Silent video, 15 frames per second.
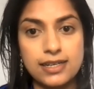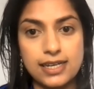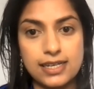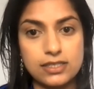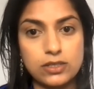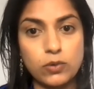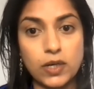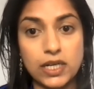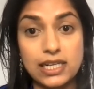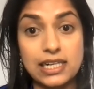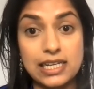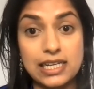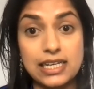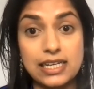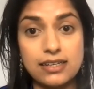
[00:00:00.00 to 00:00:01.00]
it's quite
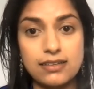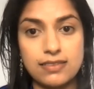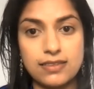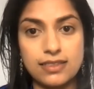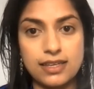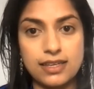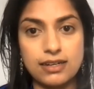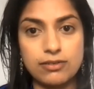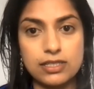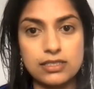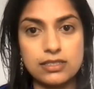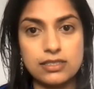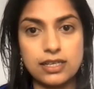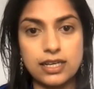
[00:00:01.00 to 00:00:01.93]
clear that there is,